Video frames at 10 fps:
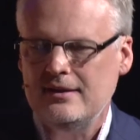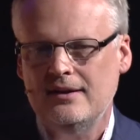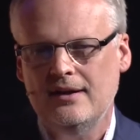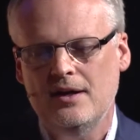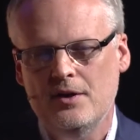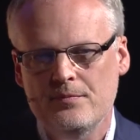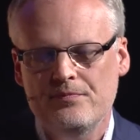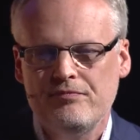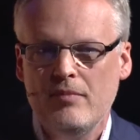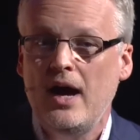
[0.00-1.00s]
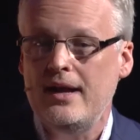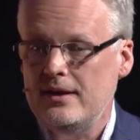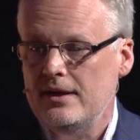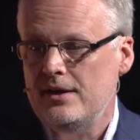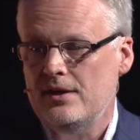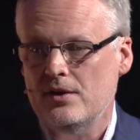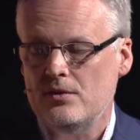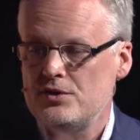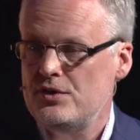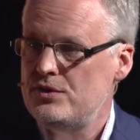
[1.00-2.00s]
But
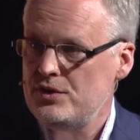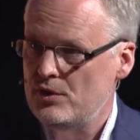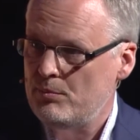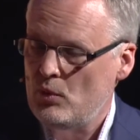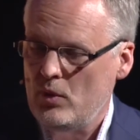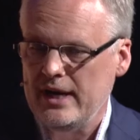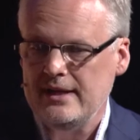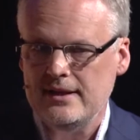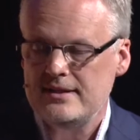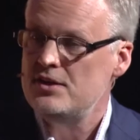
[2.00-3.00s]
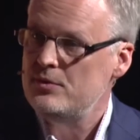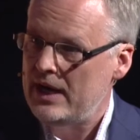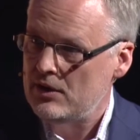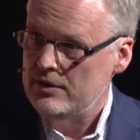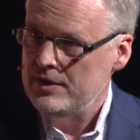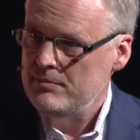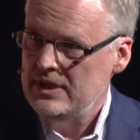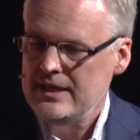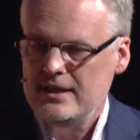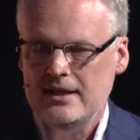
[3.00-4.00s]
to your point, it's a new algorithm.
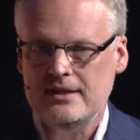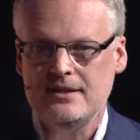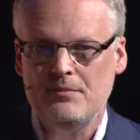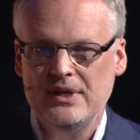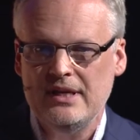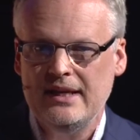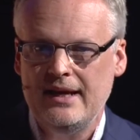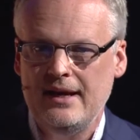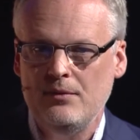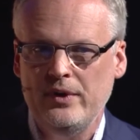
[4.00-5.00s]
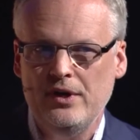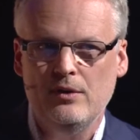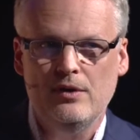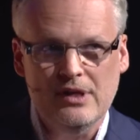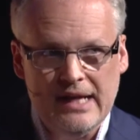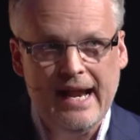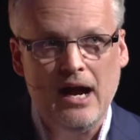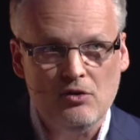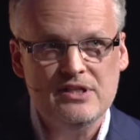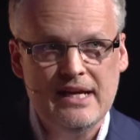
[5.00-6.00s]
It's something that we are
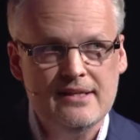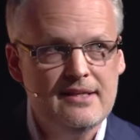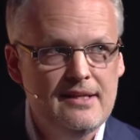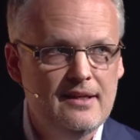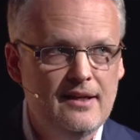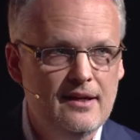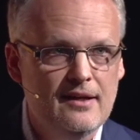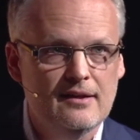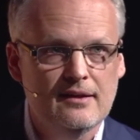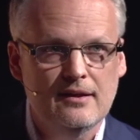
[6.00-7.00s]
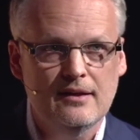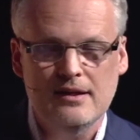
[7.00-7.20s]
now testing in